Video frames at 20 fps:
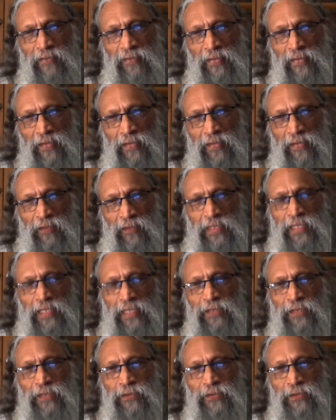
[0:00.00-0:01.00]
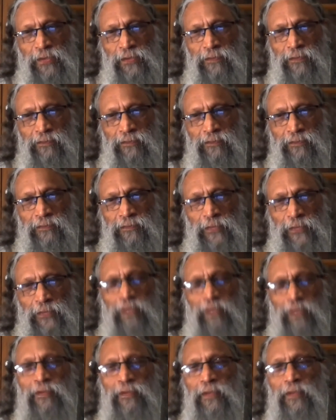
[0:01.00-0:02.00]
What can you do? You
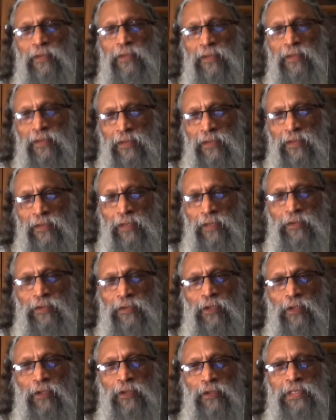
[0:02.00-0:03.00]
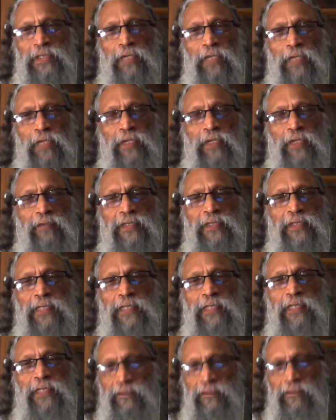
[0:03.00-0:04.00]
have to close down everything.
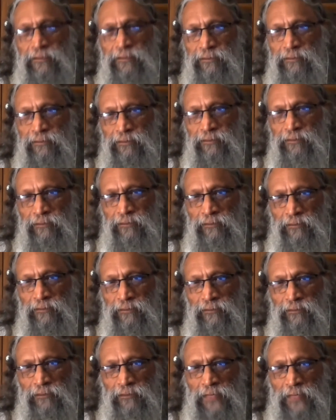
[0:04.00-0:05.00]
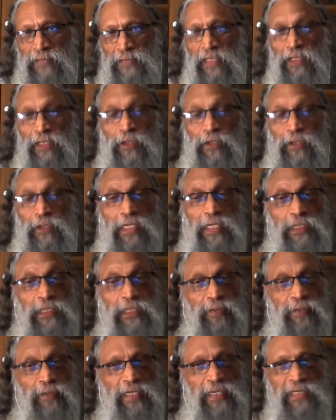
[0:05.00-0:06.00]
Your
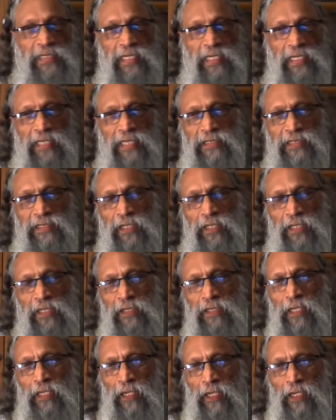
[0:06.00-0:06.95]
inspiration has not gone.